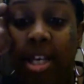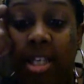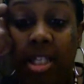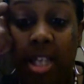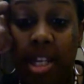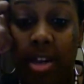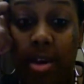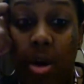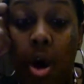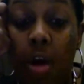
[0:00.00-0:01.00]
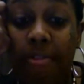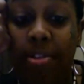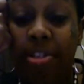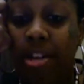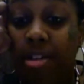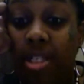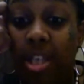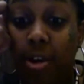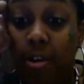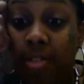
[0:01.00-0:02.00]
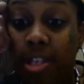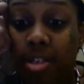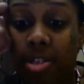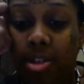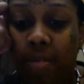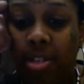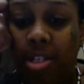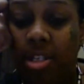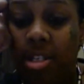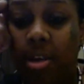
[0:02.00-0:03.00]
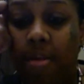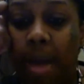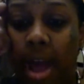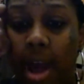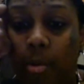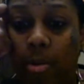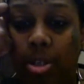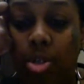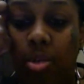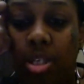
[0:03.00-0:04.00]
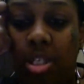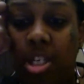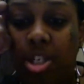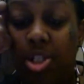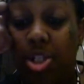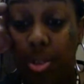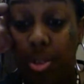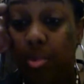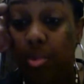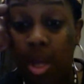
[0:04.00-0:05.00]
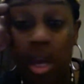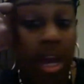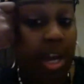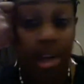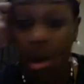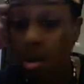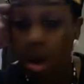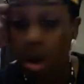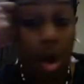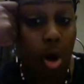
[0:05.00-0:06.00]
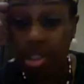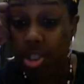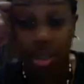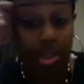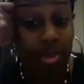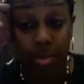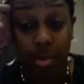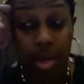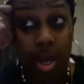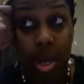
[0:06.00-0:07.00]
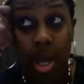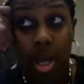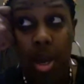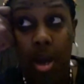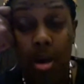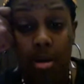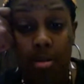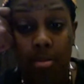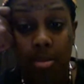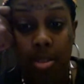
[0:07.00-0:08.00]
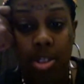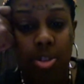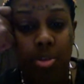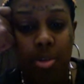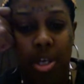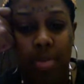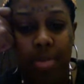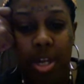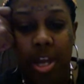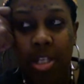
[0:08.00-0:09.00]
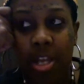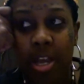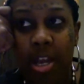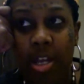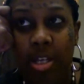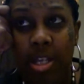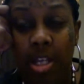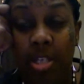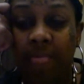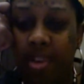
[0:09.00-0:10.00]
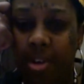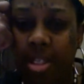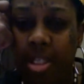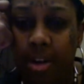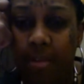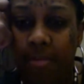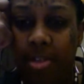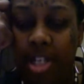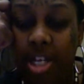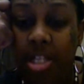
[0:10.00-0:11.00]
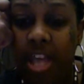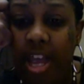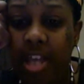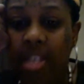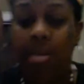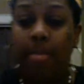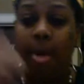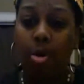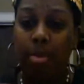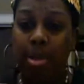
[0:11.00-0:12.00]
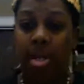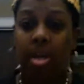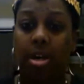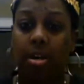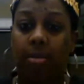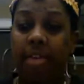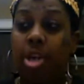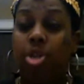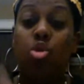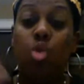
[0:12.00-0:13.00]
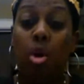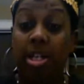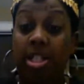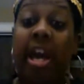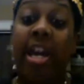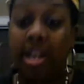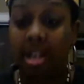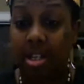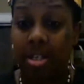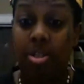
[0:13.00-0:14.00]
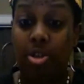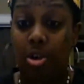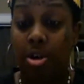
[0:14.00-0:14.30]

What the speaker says: that has extended or offered themselves, their services, and their powers to assist you at no cost to you. To do something like that is very selfish, and that is a moment of you want to take